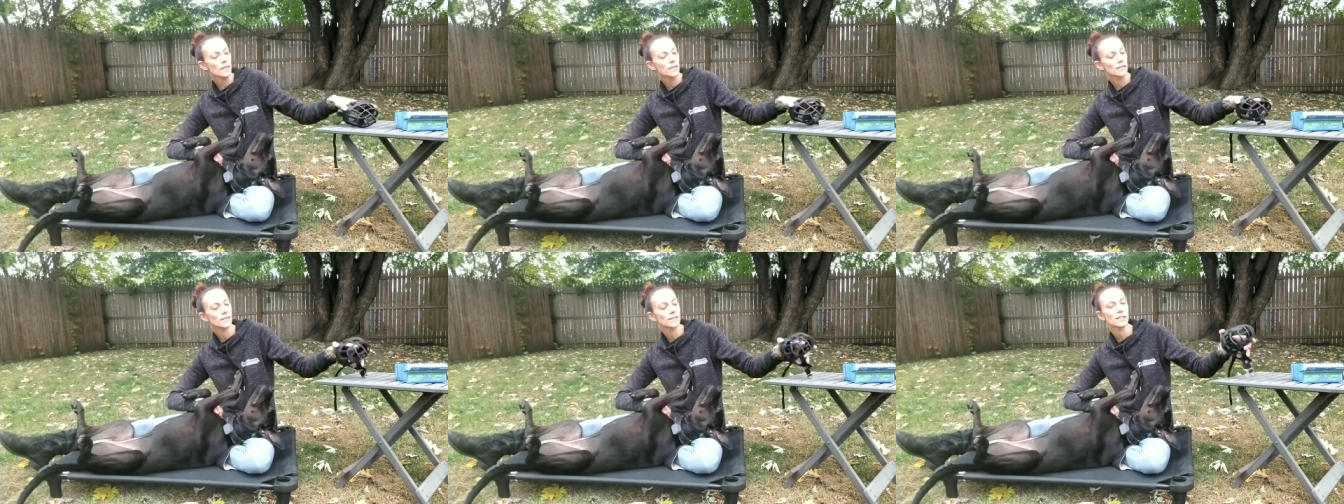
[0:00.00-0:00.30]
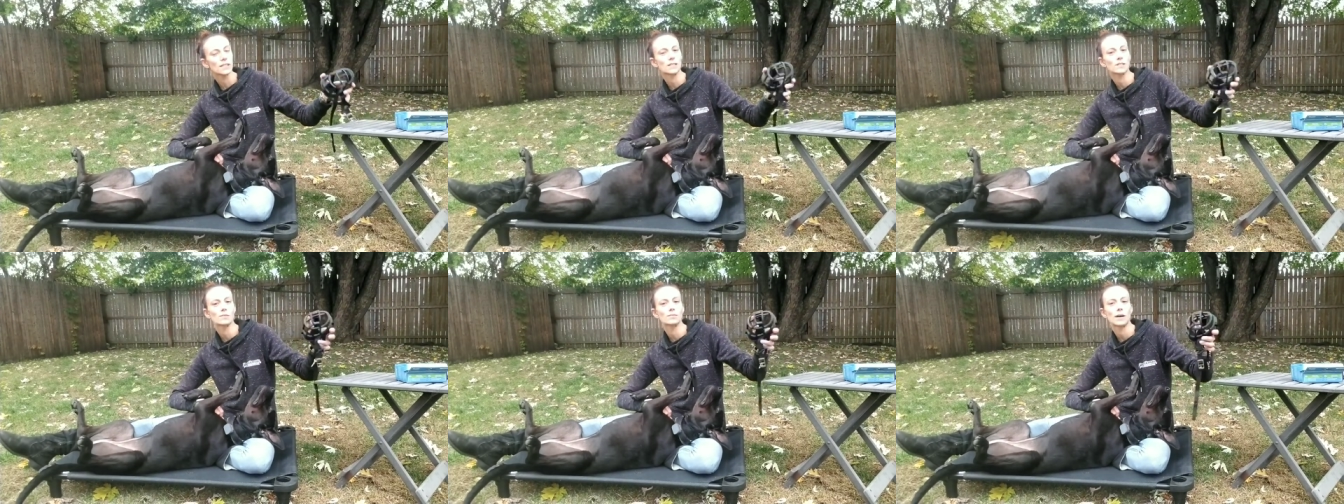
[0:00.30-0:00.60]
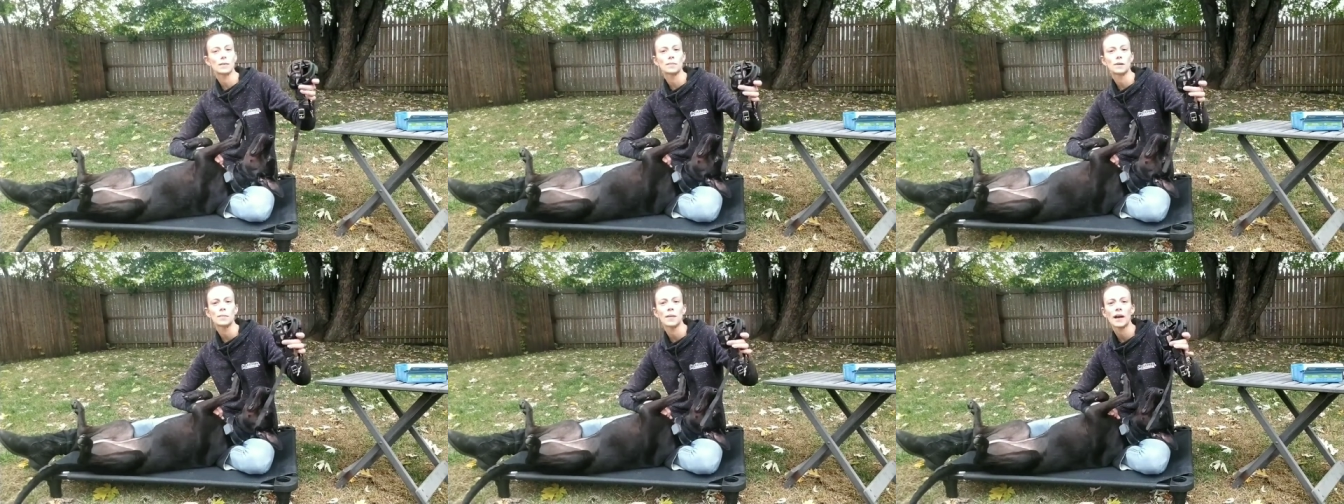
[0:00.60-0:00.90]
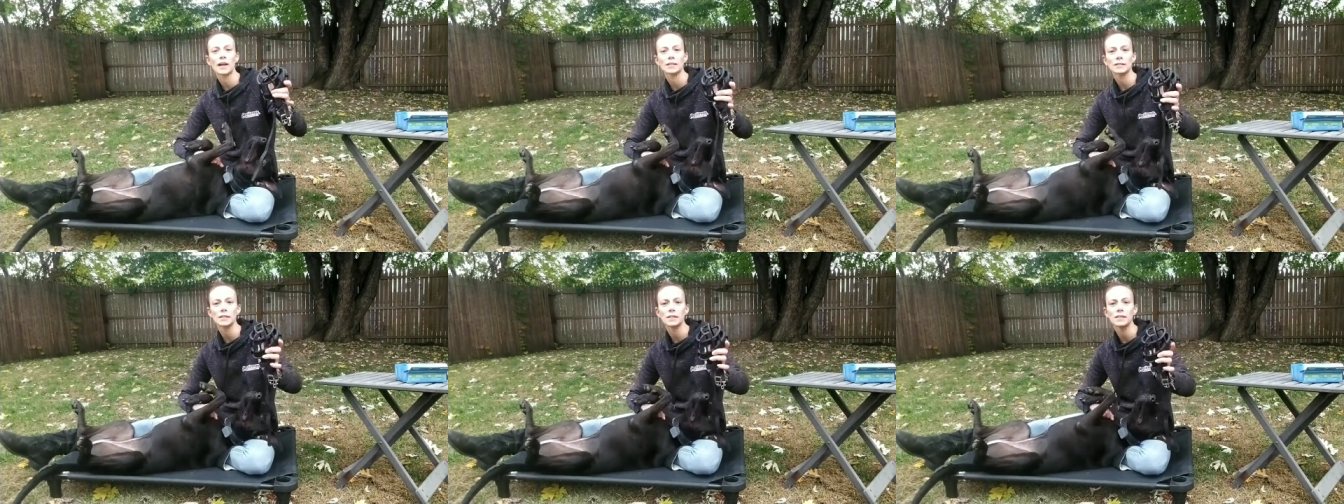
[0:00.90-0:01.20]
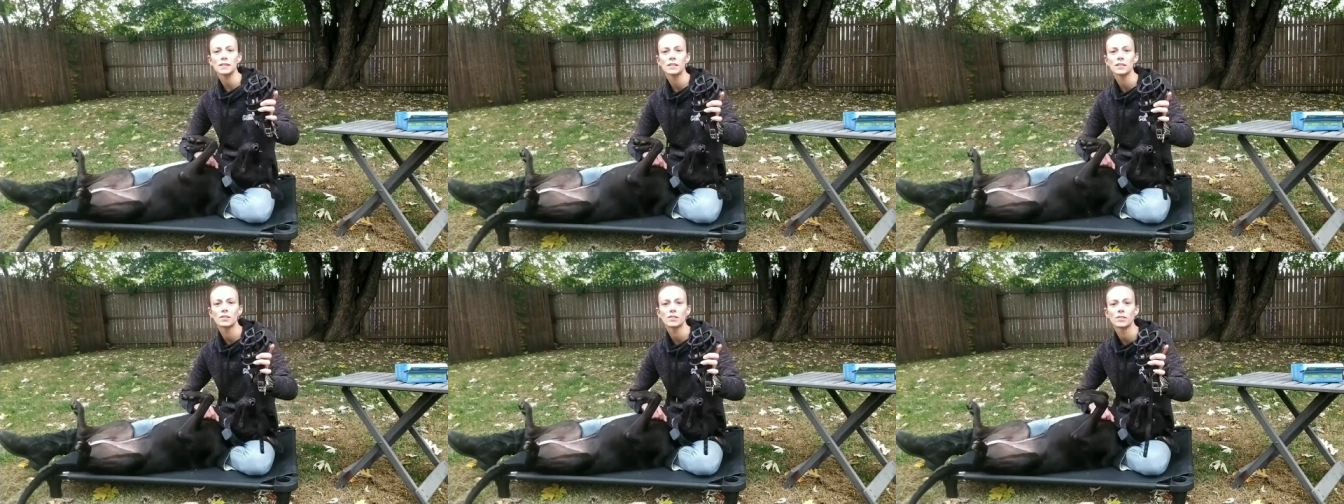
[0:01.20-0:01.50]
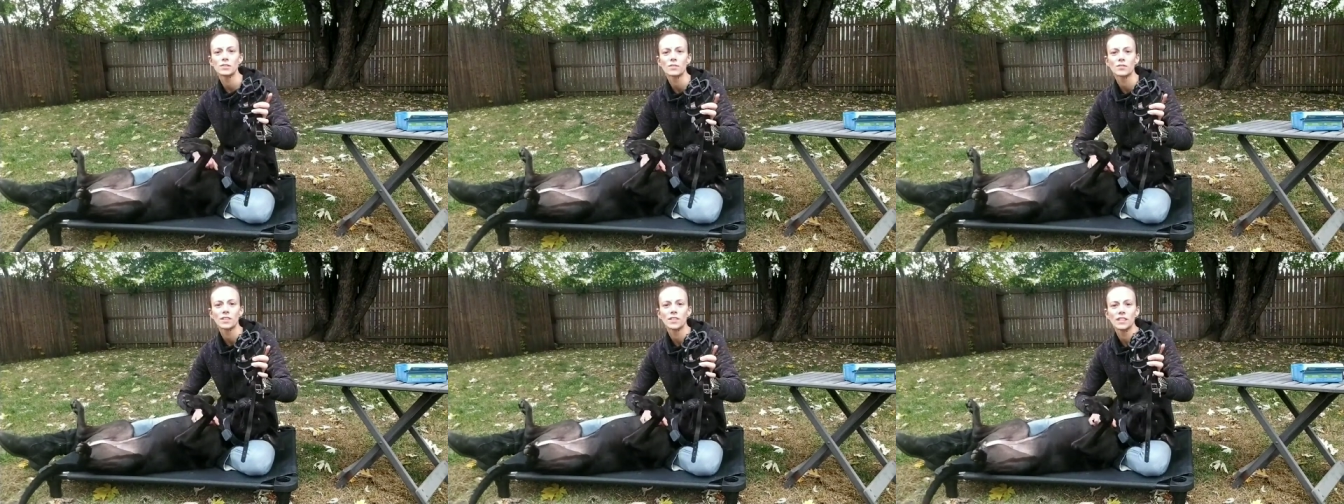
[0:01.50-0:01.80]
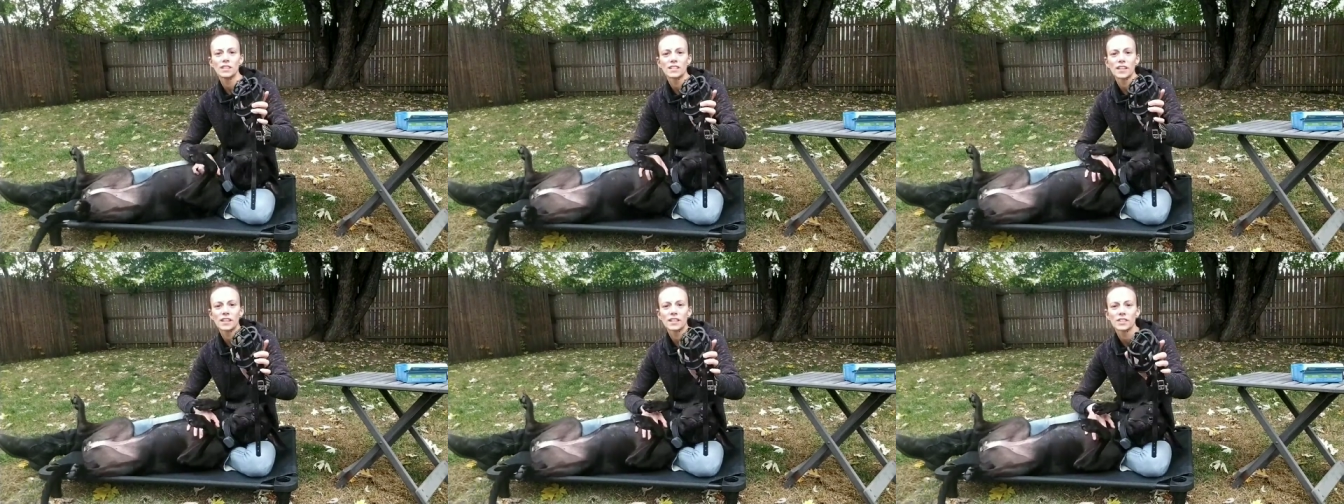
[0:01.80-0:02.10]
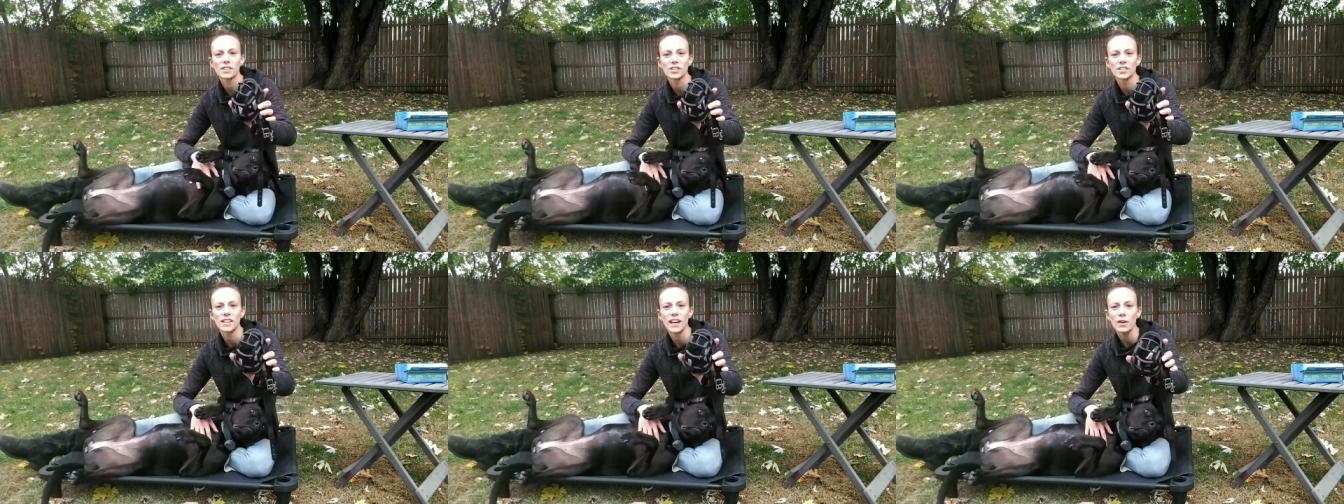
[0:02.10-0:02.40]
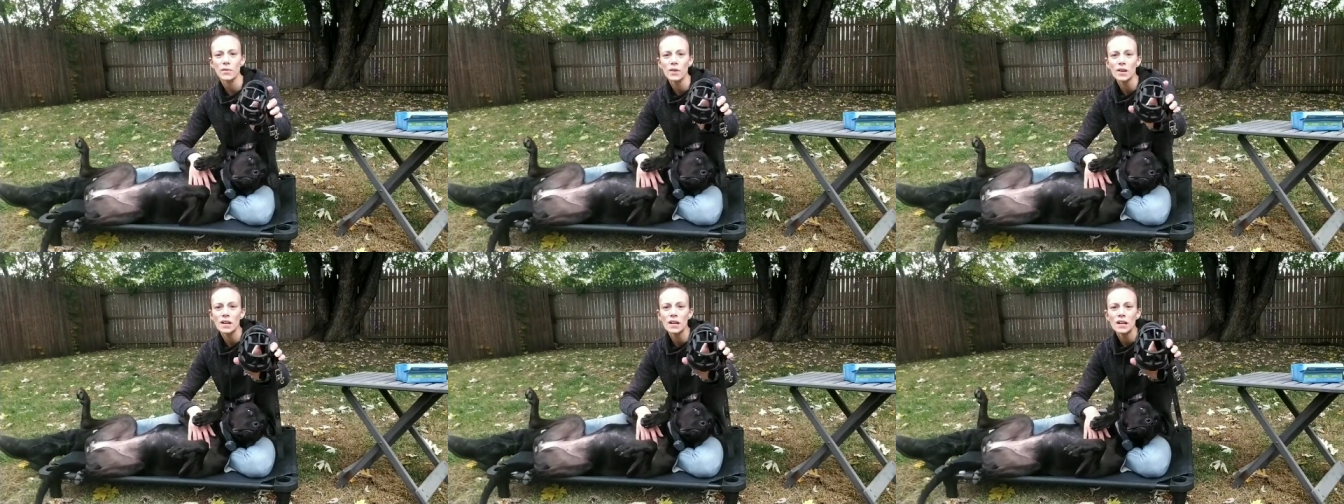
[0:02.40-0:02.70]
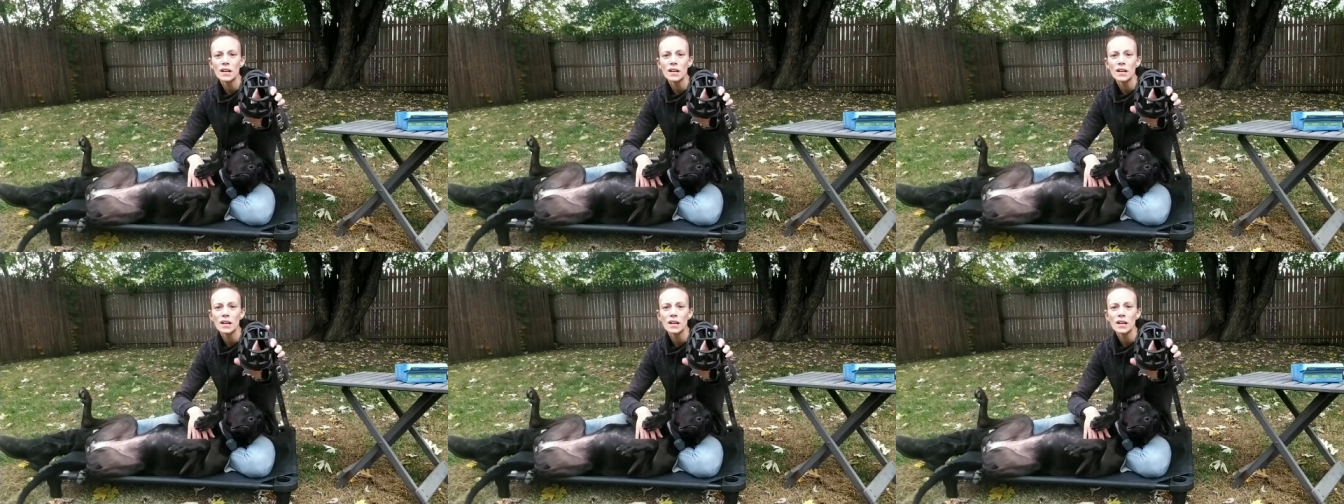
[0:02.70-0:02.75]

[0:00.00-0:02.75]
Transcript: because it is a rubber basket that goes over the entire snout.